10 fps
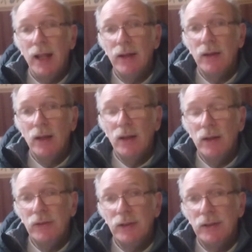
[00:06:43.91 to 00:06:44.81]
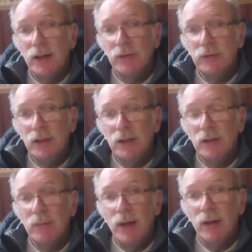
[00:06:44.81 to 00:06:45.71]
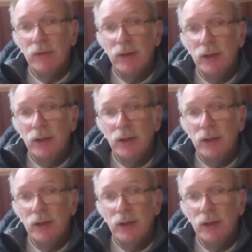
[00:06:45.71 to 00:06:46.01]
and details needed about